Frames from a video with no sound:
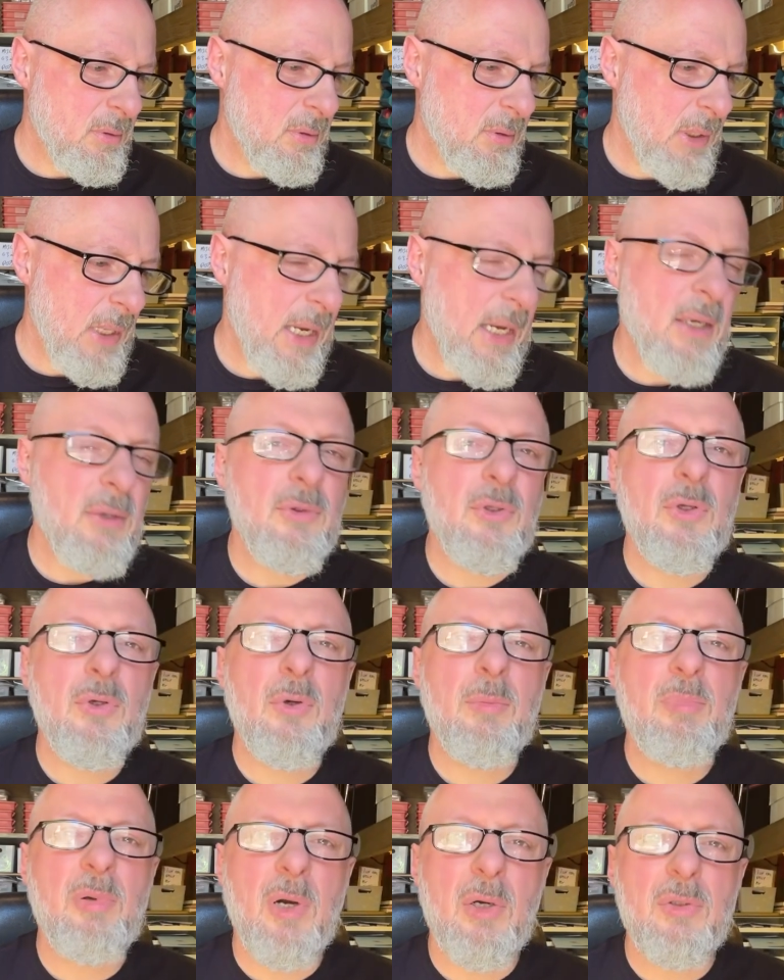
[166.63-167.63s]
how you
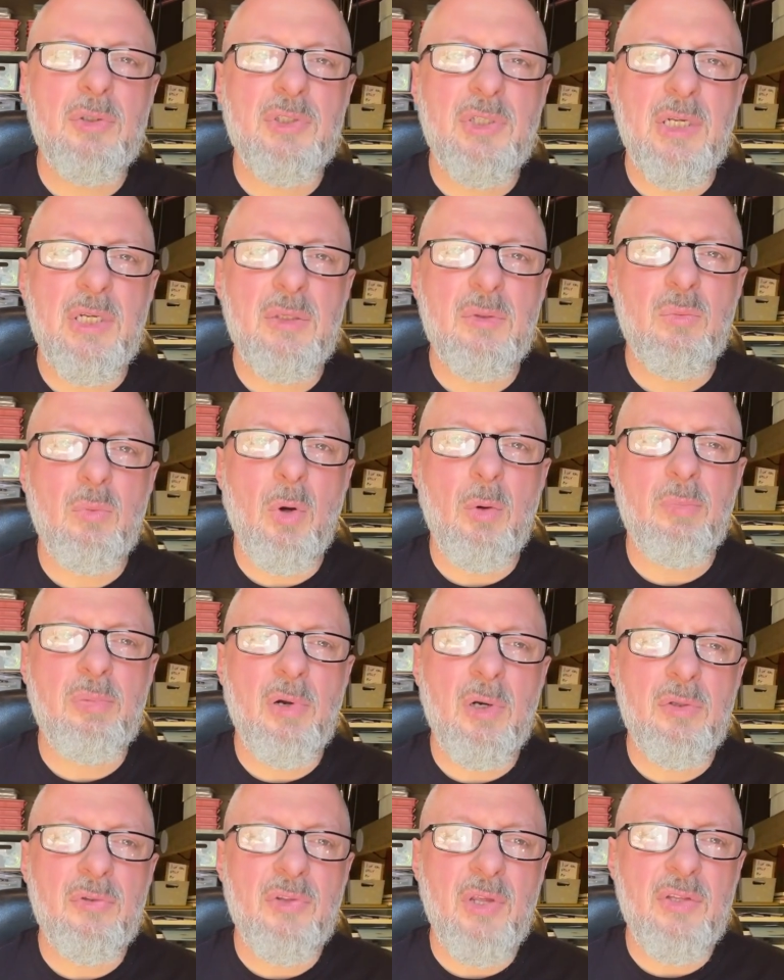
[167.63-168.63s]
approach it and what
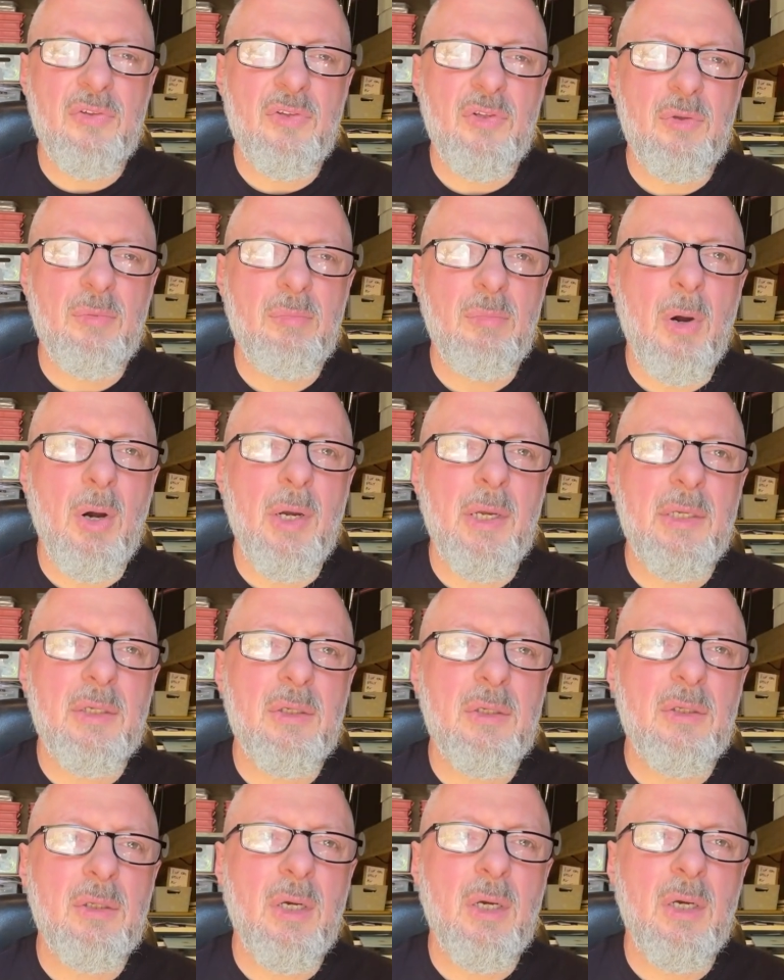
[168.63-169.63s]
process you might
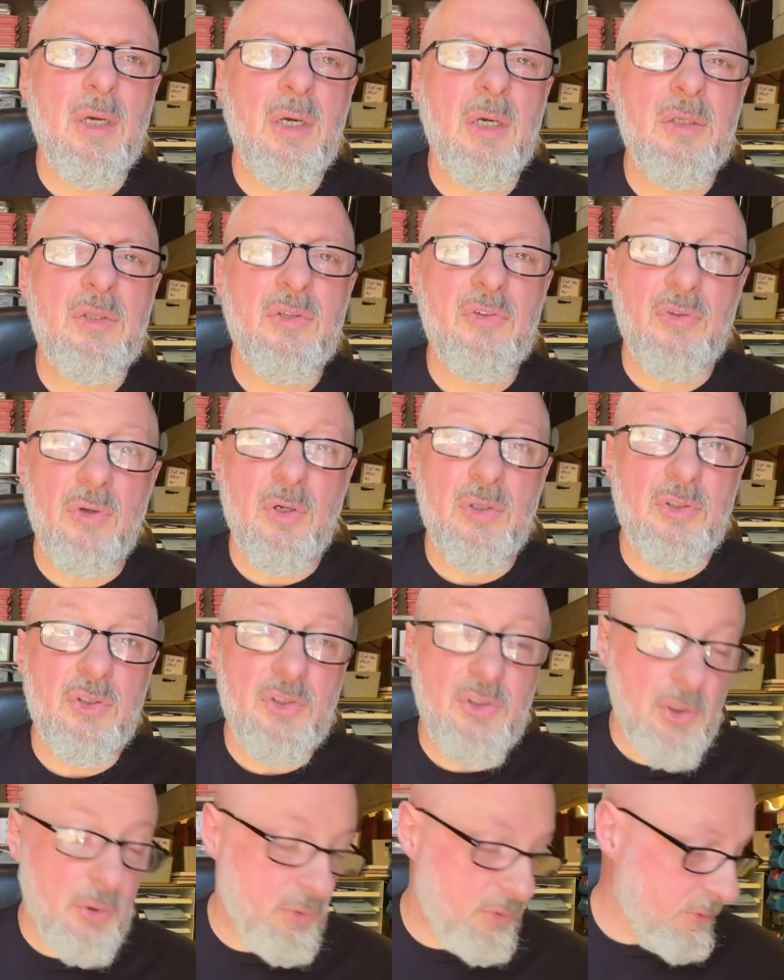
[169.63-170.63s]
decide to
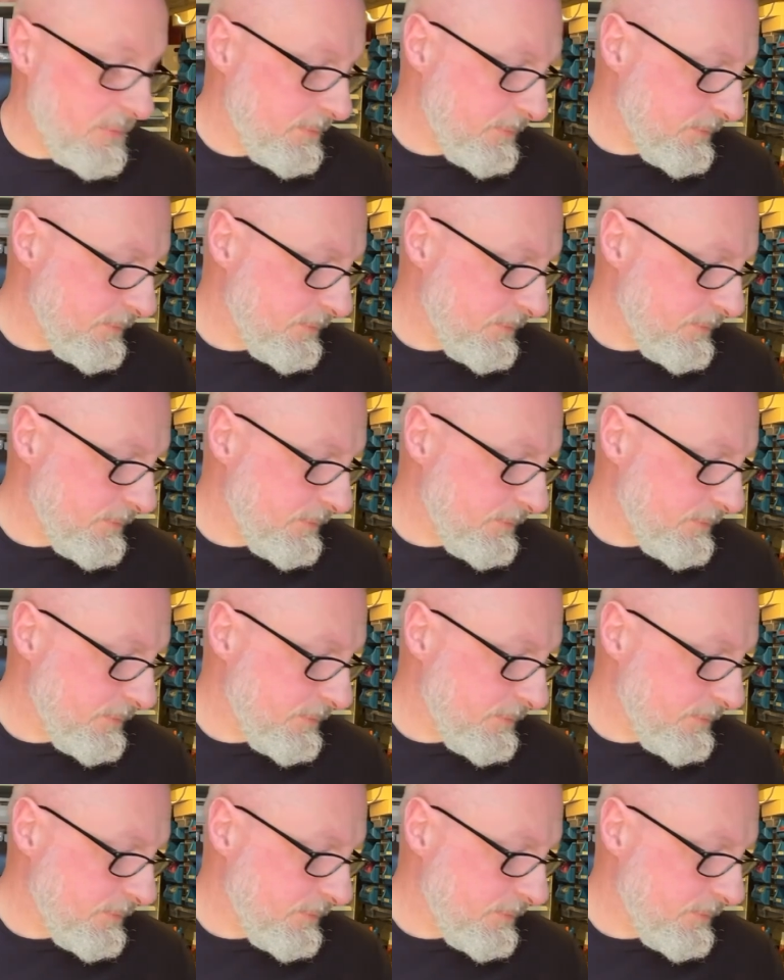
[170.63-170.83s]
choose.